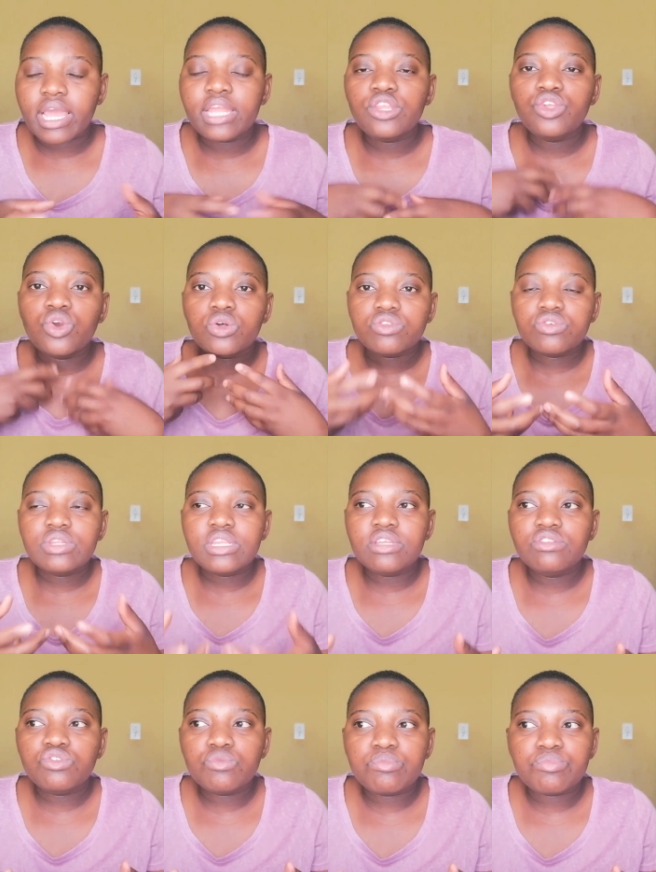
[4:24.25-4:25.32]
And you also
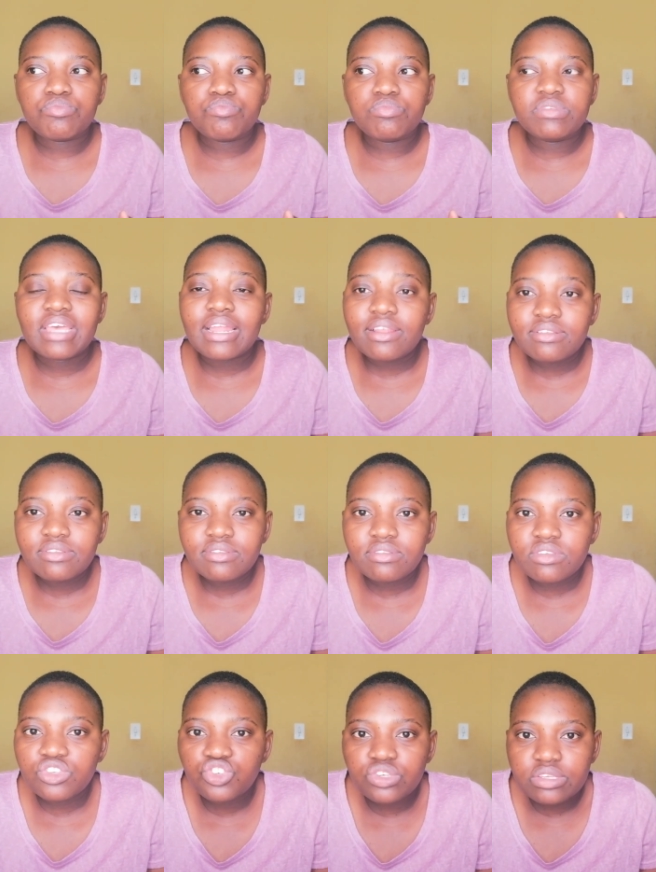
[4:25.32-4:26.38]
need to
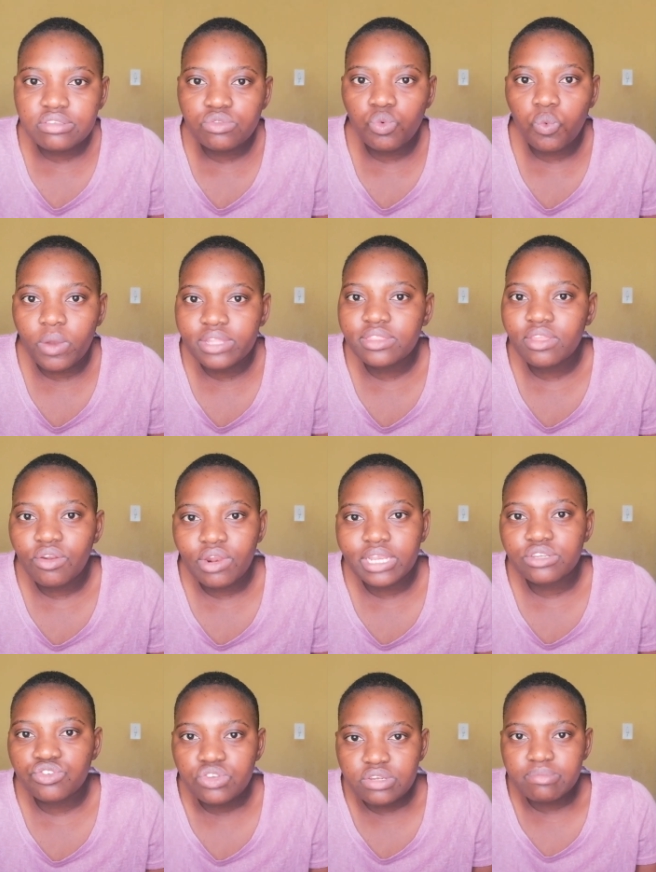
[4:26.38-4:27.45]
suggest what the
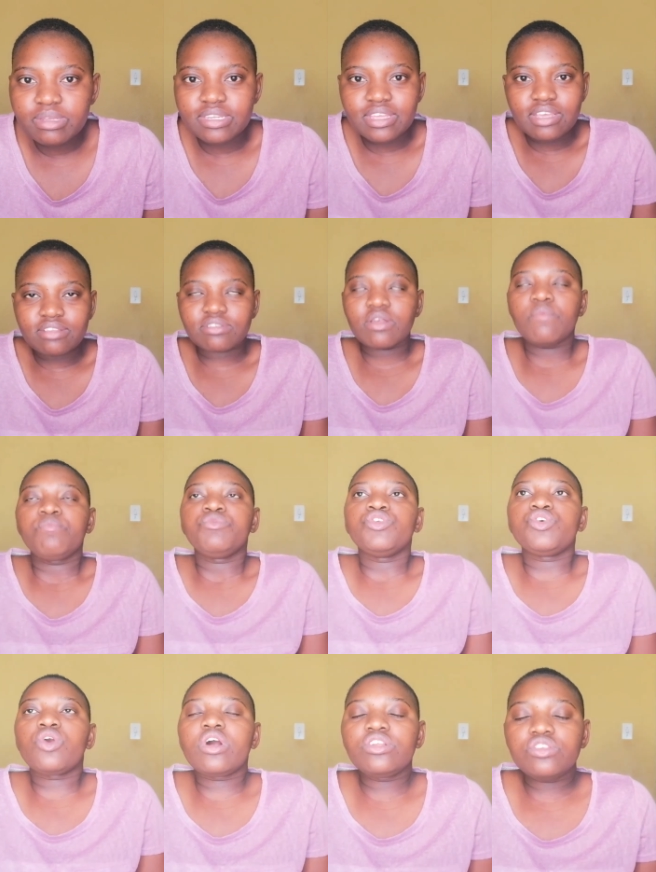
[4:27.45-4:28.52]
right treatment is.
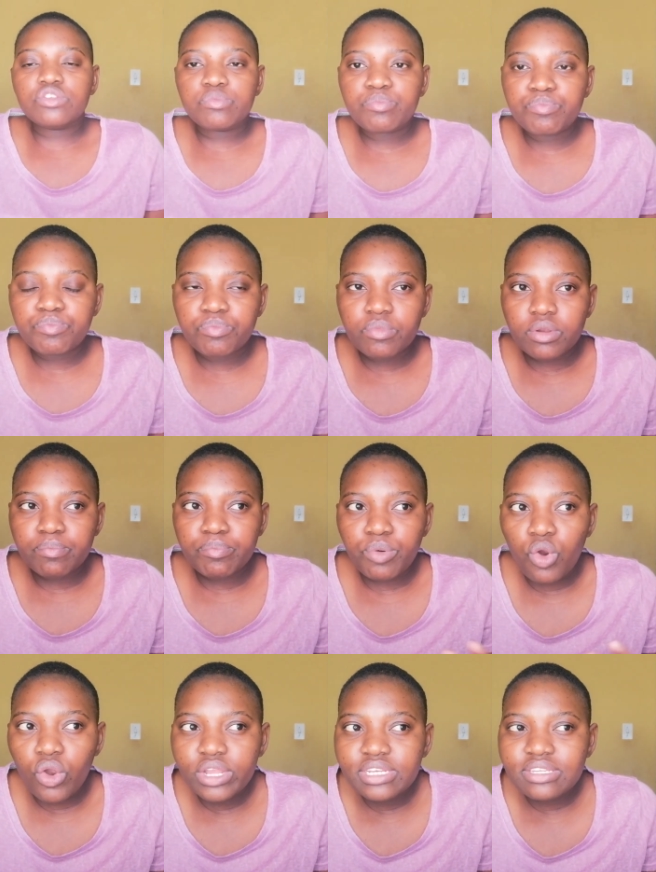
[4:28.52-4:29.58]
You can't just
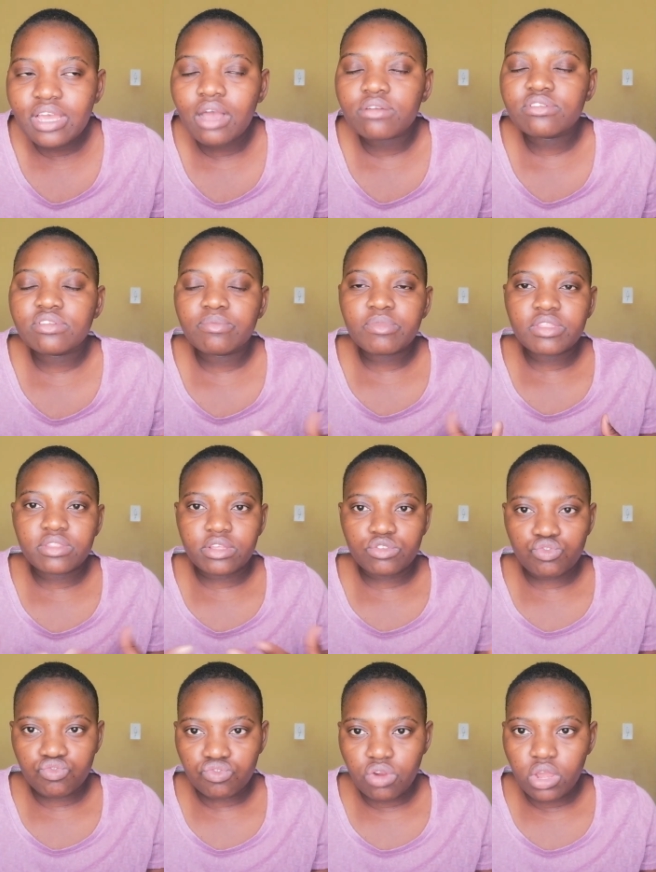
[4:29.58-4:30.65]
point out something
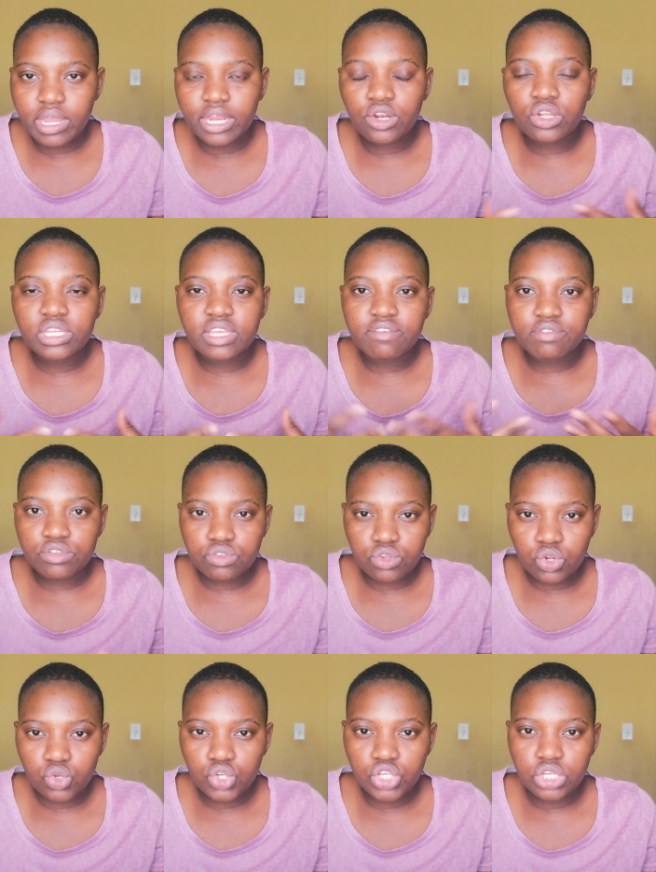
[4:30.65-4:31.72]
that's wrong and not give a
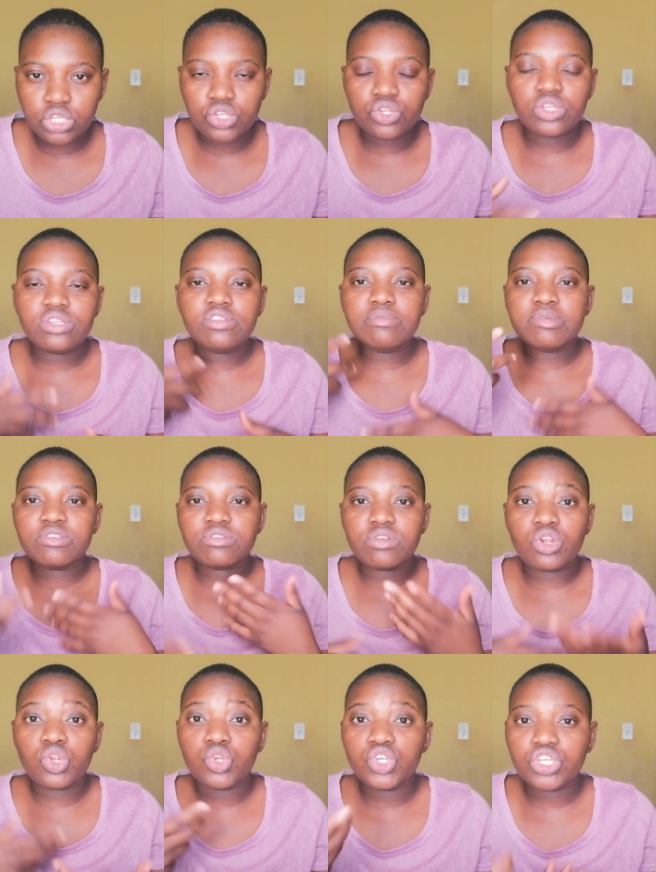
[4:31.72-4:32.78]
solution. You need to be
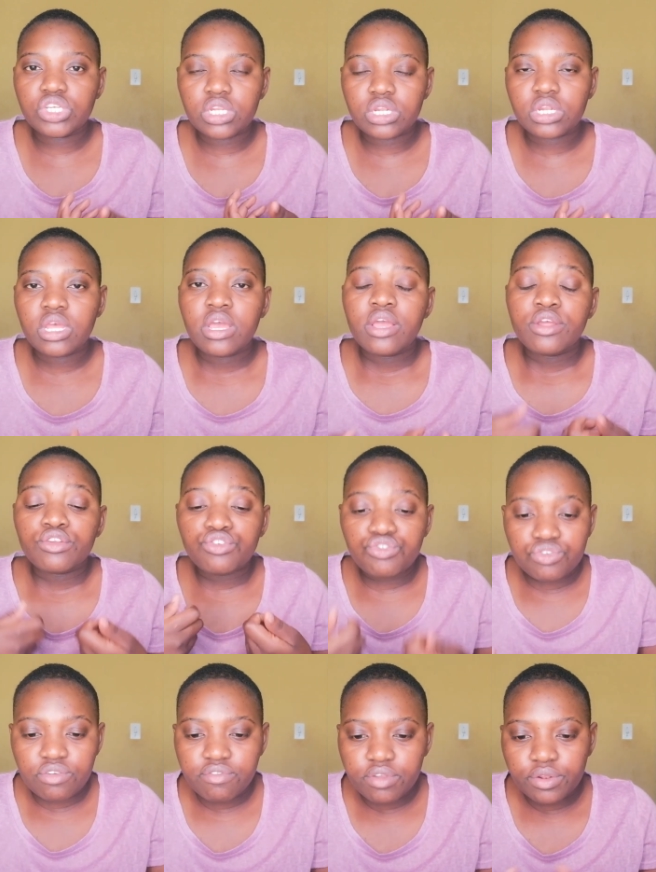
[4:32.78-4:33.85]
solution
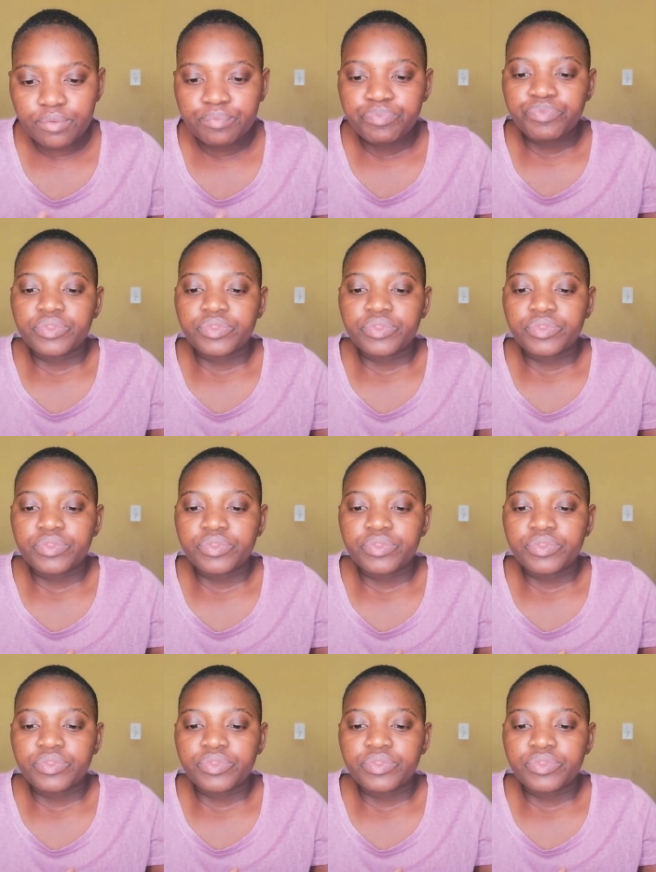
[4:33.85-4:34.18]
driven.